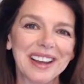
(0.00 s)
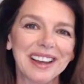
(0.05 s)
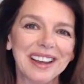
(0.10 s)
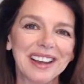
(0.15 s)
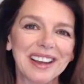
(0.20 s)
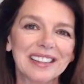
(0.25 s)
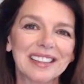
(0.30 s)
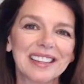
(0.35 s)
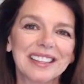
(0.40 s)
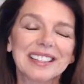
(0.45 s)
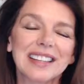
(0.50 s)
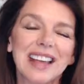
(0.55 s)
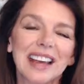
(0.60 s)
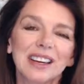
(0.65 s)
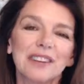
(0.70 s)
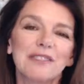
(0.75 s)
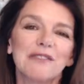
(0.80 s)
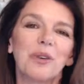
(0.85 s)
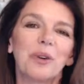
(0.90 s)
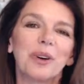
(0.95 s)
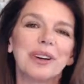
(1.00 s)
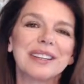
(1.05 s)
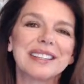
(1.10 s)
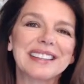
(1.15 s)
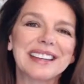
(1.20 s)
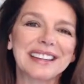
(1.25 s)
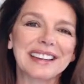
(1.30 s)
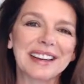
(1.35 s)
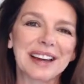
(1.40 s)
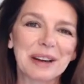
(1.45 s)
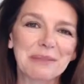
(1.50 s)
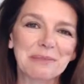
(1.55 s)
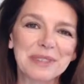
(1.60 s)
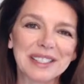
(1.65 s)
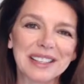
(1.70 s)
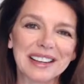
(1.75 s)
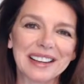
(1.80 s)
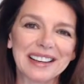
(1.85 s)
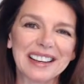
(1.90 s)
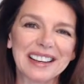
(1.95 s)
The second voice that comes
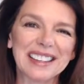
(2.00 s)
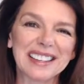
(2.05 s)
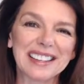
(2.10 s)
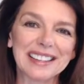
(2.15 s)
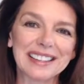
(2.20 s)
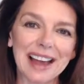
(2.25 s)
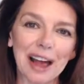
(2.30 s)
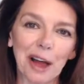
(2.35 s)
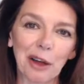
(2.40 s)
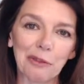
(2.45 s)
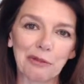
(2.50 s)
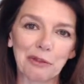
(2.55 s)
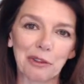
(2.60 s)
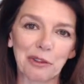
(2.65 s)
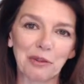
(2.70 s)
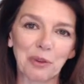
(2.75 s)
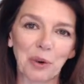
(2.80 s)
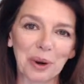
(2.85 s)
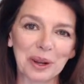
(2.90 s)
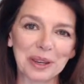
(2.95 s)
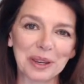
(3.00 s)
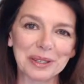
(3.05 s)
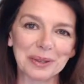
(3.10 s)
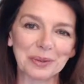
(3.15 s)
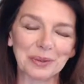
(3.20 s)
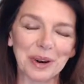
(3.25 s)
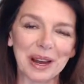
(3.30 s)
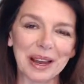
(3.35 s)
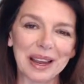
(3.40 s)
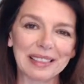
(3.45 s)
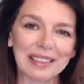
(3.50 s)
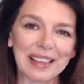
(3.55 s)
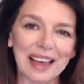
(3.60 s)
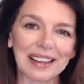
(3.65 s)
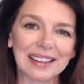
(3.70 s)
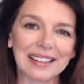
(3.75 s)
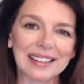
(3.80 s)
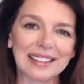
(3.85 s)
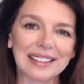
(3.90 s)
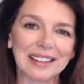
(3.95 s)
in is the doubtful voice, right?
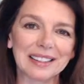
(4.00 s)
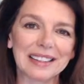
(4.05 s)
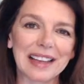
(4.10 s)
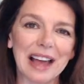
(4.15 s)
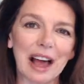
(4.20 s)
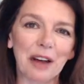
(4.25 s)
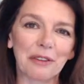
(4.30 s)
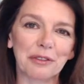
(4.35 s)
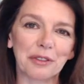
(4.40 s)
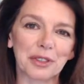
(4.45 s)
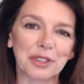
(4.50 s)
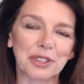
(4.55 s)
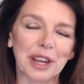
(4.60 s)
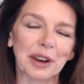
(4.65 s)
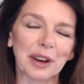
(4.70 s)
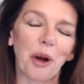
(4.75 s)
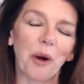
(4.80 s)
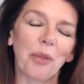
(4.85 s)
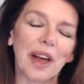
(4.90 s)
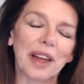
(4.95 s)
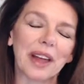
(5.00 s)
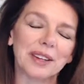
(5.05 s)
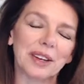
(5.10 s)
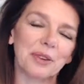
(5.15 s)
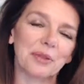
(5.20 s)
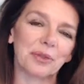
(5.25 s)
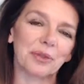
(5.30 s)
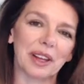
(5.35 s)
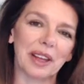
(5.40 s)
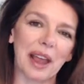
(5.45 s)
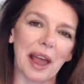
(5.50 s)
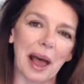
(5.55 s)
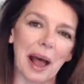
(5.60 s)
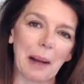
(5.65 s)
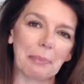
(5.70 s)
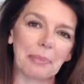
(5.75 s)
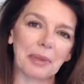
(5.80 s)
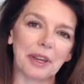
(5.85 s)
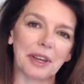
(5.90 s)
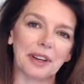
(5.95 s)
That's the doubtful saying, oh, that didn't really
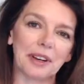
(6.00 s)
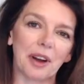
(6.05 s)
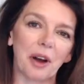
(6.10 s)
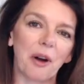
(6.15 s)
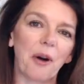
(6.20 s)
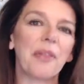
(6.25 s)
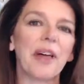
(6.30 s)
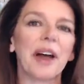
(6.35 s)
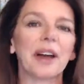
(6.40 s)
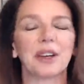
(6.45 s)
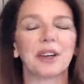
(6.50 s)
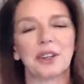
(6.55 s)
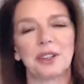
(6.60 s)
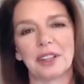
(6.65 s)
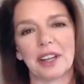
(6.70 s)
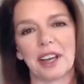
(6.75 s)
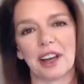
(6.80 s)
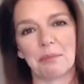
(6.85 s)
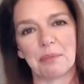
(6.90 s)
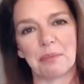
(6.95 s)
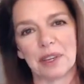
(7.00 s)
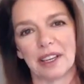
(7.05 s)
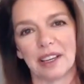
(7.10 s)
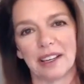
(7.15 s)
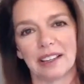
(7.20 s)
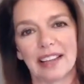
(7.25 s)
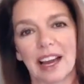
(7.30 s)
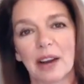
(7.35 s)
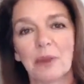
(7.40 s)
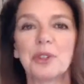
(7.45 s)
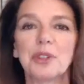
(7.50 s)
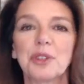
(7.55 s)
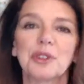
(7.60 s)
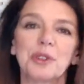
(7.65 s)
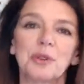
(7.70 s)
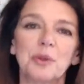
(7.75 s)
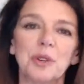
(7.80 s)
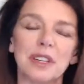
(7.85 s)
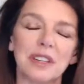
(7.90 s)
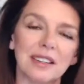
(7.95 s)
happen. Oh, that couldn't have been. That was
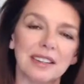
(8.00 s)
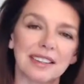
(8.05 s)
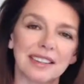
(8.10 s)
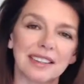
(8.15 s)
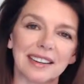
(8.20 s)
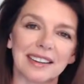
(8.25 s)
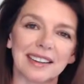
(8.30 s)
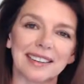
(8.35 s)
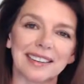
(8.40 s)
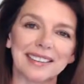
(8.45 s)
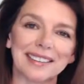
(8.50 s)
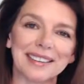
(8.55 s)
too easy.